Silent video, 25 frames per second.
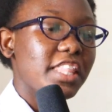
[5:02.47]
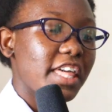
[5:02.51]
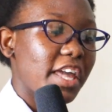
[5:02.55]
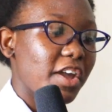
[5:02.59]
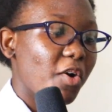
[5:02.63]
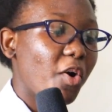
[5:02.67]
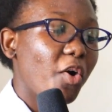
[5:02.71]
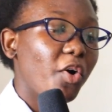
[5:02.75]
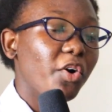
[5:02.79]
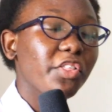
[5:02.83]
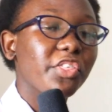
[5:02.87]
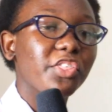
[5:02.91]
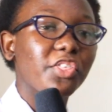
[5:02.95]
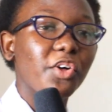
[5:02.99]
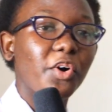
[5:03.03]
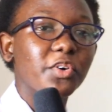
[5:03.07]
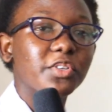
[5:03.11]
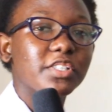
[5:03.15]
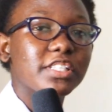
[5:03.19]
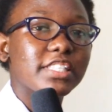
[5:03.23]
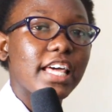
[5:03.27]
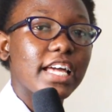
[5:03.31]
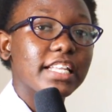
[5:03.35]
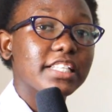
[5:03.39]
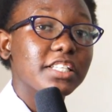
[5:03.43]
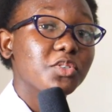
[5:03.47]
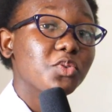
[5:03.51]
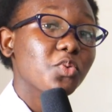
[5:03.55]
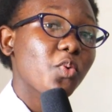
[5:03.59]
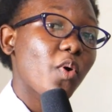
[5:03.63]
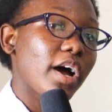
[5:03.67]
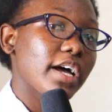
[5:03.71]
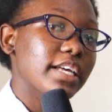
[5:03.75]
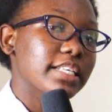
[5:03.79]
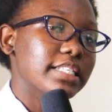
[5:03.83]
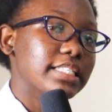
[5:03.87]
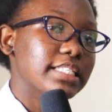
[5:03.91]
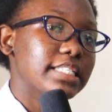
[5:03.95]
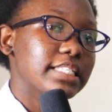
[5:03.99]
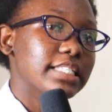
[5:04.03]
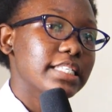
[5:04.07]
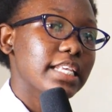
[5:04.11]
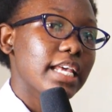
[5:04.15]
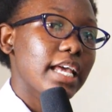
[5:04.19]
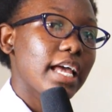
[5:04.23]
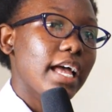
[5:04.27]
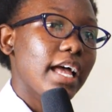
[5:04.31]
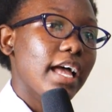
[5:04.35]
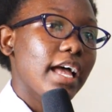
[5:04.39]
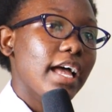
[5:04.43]
they all thought that it was,
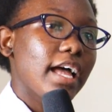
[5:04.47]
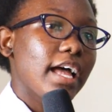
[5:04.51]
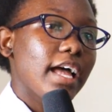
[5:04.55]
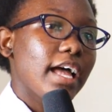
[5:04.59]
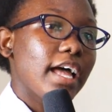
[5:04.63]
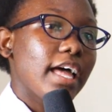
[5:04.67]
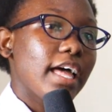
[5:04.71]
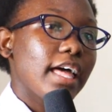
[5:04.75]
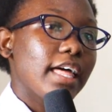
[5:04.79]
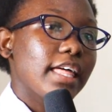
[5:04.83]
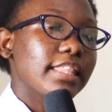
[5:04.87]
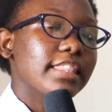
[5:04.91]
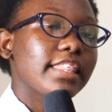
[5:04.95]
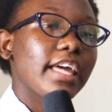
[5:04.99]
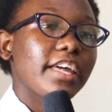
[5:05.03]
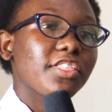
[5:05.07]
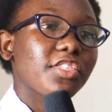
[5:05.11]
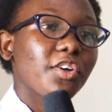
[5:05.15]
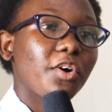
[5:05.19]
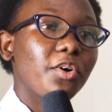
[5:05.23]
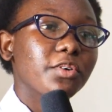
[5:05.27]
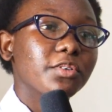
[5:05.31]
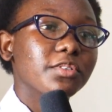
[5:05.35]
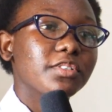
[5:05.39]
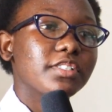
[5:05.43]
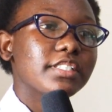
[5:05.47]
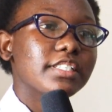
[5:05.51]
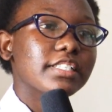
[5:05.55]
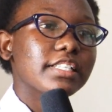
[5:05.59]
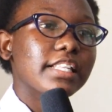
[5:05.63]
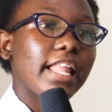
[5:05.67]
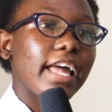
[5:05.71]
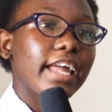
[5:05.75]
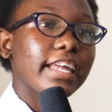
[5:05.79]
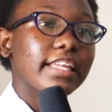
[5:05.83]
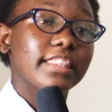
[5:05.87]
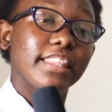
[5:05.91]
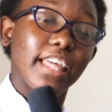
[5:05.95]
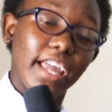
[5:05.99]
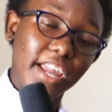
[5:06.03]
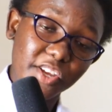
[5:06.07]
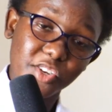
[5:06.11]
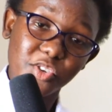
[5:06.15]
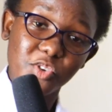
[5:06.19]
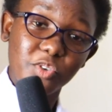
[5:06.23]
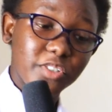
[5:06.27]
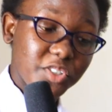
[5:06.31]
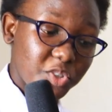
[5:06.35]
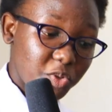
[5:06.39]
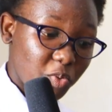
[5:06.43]
they thought, like, they
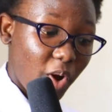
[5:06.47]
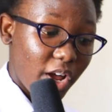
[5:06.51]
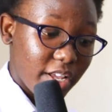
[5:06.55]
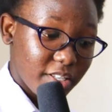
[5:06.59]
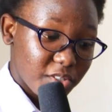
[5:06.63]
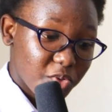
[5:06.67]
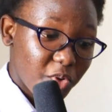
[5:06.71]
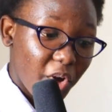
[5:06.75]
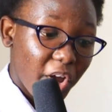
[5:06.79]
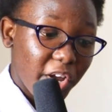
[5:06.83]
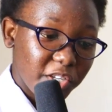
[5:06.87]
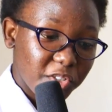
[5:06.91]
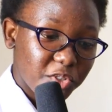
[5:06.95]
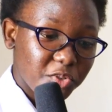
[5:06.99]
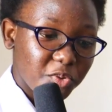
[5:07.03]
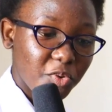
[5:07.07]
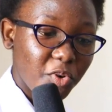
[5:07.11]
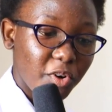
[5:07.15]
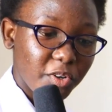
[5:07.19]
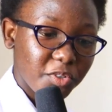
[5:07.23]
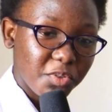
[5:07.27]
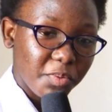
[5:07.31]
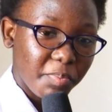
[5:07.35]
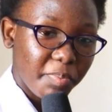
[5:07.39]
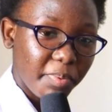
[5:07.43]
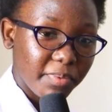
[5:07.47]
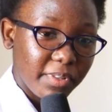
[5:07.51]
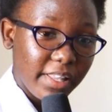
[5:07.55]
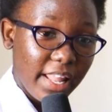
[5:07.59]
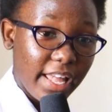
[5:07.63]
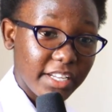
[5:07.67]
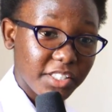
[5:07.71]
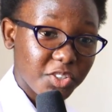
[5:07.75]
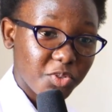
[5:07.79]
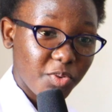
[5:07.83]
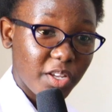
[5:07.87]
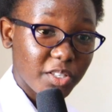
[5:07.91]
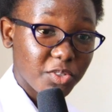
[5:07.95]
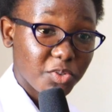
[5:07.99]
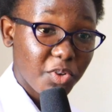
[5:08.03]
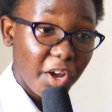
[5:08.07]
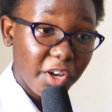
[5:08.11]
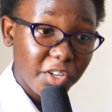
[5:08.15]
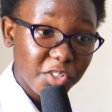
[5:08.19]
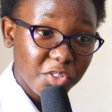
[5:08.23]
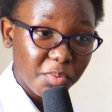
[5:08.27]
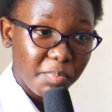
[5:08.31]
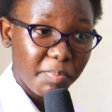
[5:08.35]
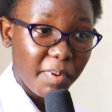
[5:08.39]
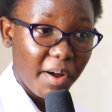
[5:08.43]
knew she was going to go to, like, she was
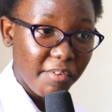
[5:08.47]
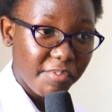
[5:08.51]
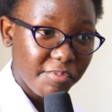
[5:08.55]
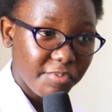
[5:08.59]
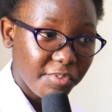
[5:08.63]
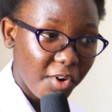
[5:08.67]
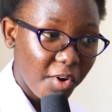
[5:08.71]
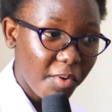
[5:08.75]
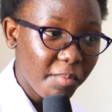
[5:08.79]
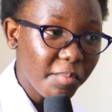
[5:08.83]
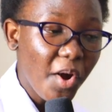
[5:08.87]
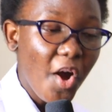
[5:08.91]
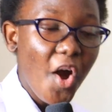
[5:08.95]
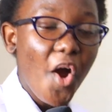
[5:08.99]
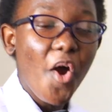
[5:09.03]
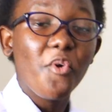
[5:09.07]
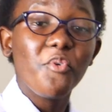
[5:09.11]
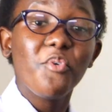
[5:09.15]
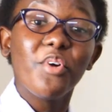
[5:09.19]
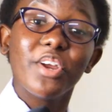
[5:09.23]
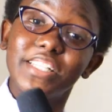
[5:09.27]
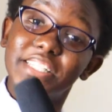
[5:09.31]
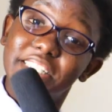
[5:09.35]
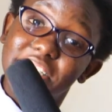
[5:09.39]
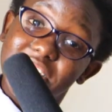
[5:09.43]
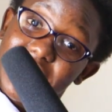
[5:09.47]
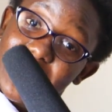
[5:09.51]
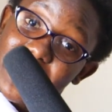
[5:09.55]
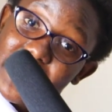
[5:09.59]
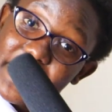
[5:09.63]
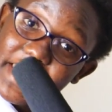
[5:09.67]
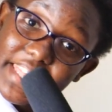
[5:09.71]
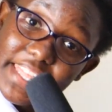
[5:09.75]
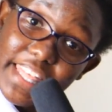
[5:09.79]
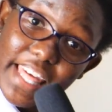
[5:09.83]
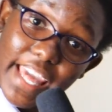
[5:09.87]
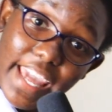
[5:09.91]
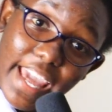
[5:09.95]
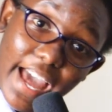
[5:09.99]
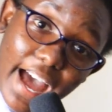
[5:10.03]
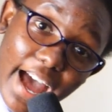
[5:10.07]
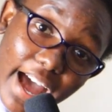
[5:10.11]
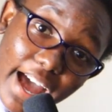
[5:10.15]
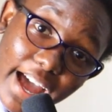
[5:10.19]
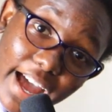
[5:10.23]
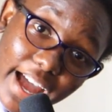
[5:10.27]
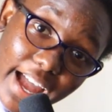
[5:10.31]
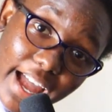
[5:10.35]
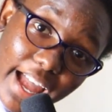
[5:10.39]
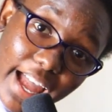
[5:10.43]
going to perform. Reaching
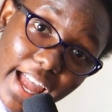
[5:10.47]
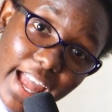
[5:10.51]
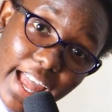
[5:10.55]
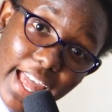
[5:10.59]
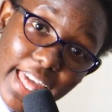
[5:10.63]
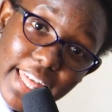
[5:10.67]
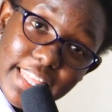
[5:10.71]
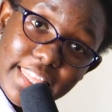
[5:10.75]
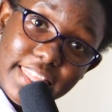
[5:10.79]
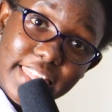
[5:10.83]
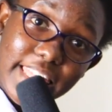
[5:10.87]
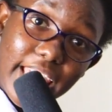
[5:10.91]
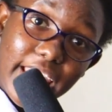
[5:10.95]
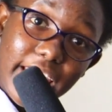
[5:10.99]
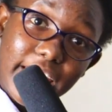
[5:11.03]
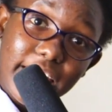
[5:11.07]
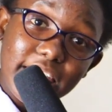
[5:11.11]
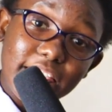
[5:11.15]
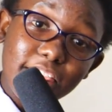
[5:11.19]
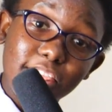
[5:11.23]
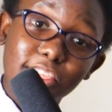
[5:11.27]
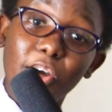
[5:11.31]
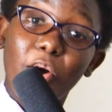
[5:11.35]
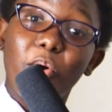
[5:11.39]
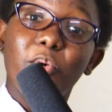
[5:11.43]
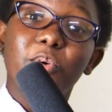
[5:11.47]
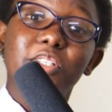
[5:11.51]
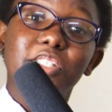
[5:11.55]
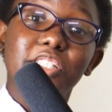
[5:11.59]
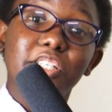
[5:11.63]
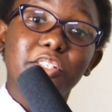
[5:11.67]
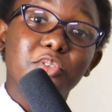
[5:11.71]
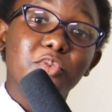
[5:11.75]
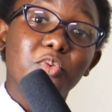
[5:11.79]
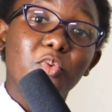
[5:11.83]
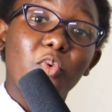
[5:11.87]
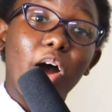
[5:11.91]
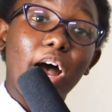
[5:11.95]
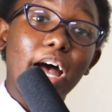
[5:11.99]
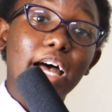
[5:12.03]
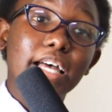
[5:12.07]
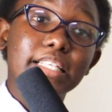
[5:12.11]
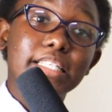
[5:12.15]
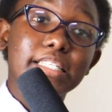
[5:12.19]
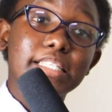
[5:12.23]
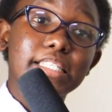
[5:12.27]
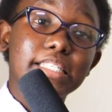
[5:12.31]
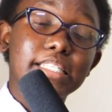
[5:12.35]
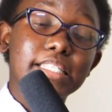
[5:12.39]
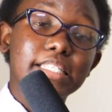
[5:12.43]
there, they thought it
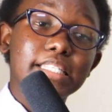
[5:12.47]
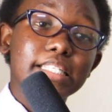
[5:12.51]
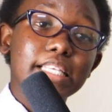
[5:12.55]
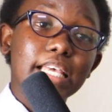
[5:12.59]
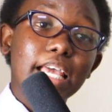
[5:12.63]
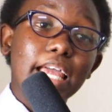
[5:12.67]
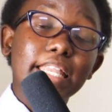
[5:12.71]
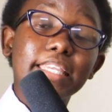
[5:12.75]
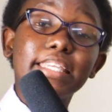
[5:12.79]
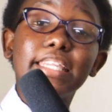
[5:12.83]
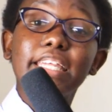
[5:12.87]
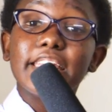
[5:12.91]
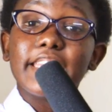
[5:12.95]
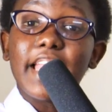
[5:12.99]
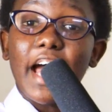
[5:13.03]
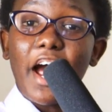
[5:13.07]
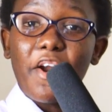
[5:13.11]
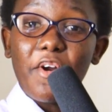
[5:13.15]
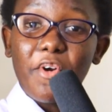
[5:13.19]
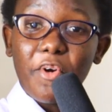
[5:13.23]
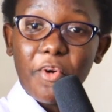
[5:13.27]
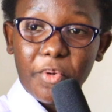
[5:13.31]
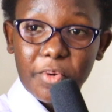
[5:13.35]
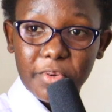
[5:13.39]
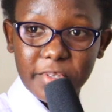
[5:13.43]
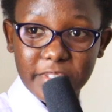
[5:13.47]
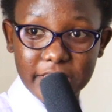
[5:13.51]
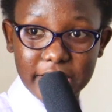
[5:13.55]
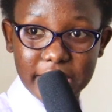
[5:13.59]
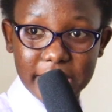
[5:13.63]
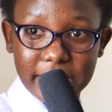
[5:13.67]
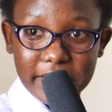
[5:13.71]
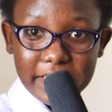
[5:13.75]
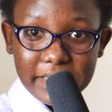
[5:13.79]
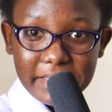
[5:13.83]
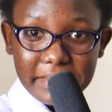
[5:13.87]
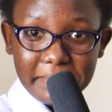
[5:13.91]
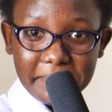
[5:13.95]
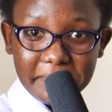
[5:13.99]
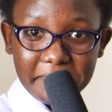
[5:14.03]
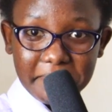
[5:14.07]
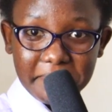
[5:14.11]
was Nina Rose,